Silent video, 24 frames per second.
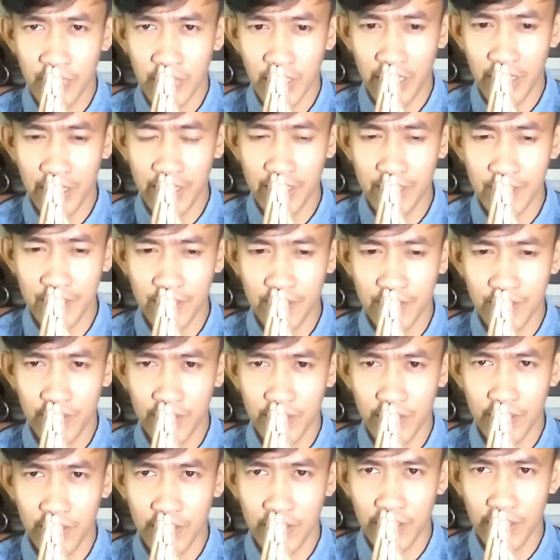Got it?
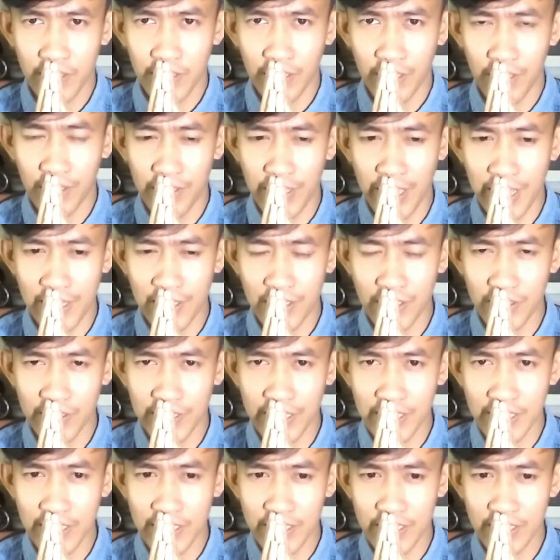And the answer
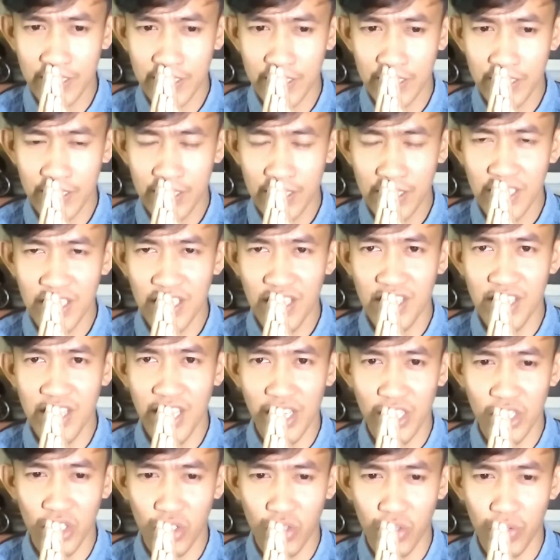is
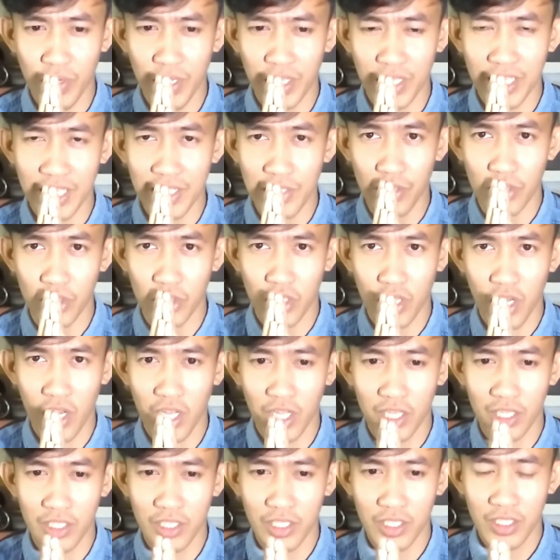yes, correct. It's a
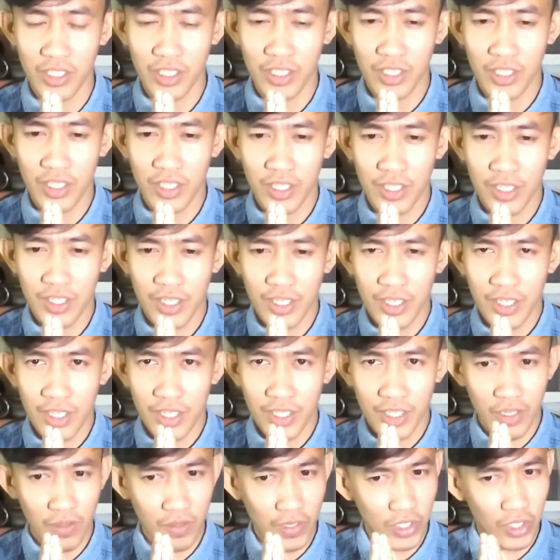skull.
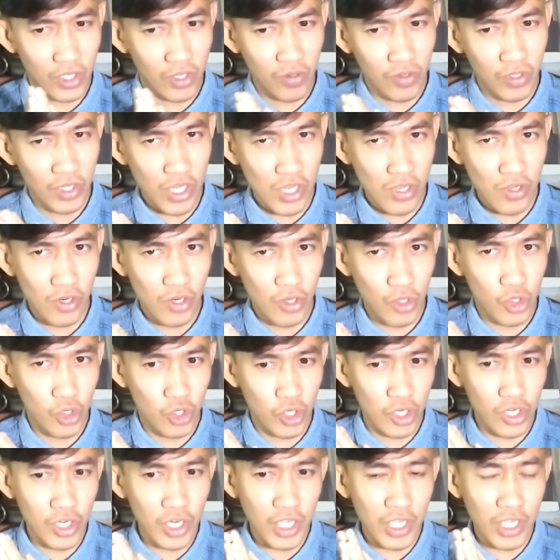Now let's continue the
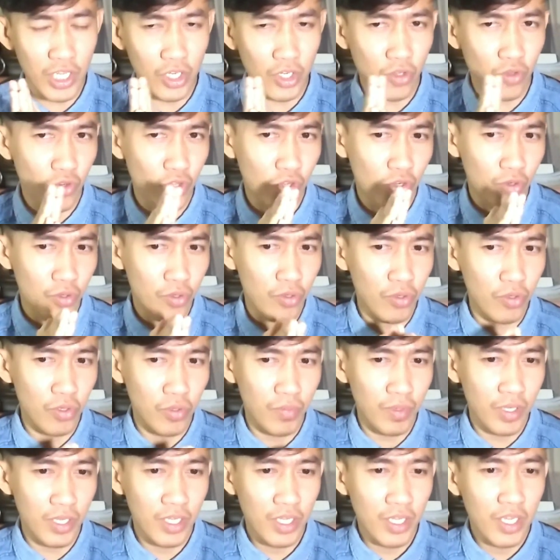journey into your
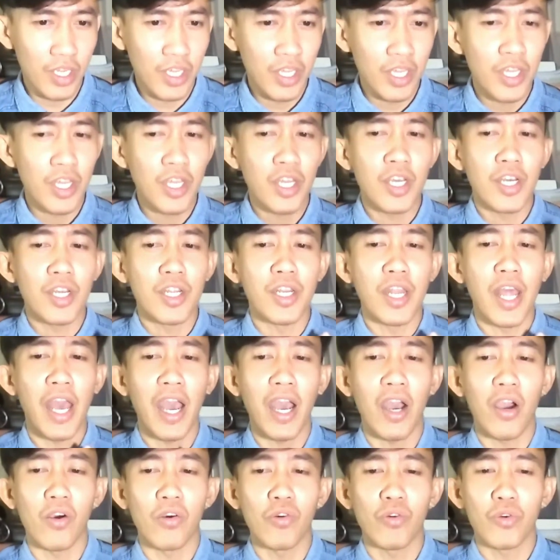room.
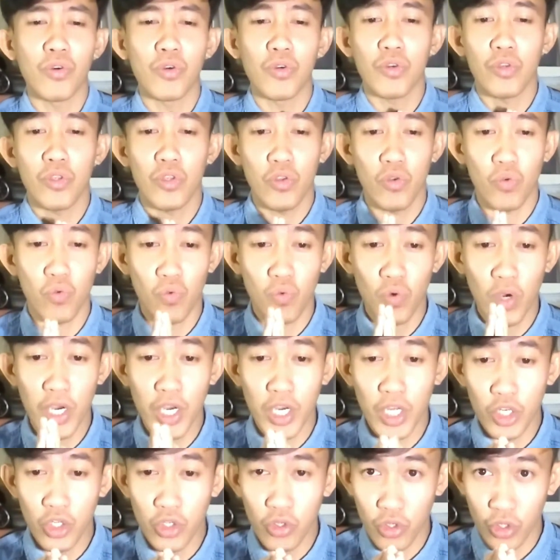Now you
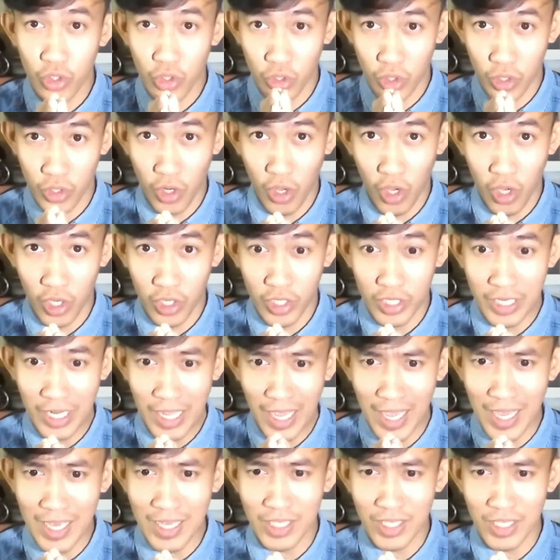want to turn on
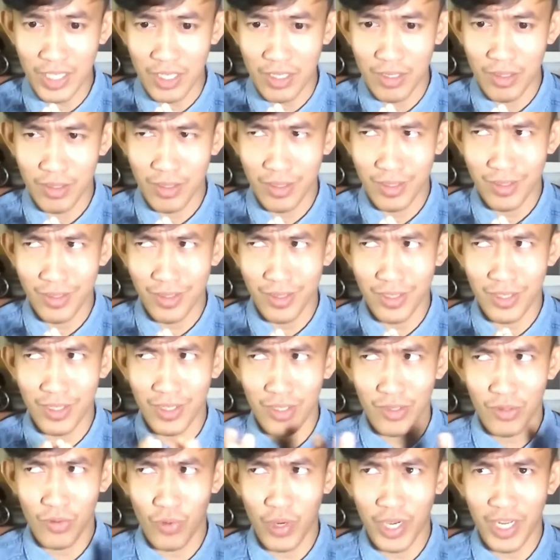the AC because
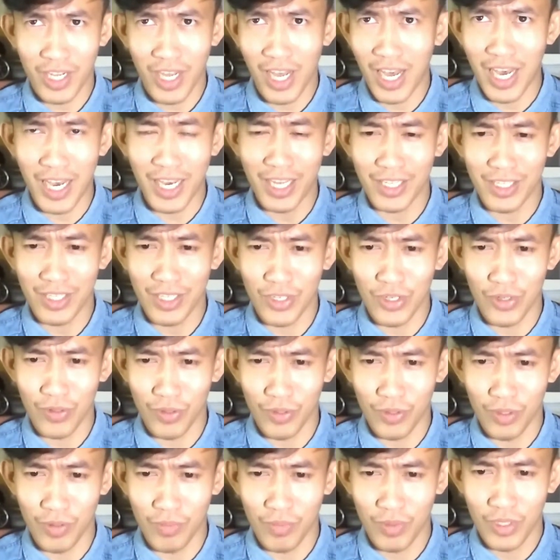it's quite hot in your
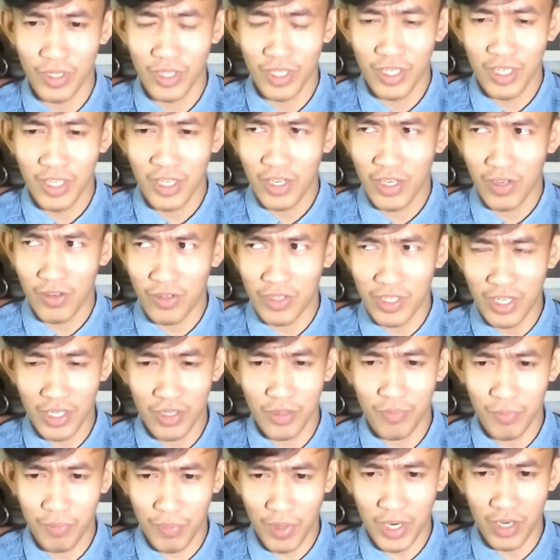room, on
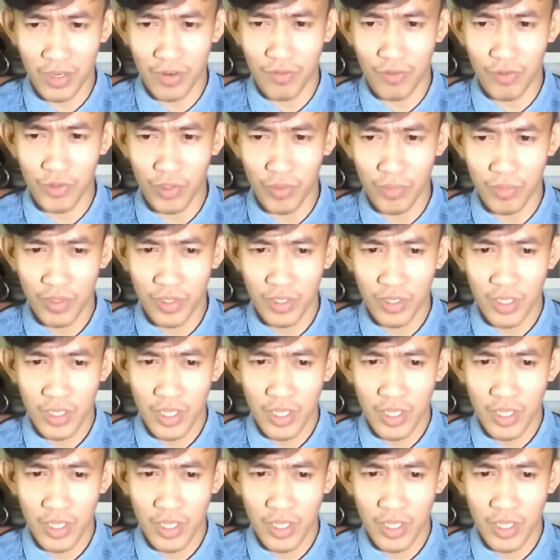that part of the room.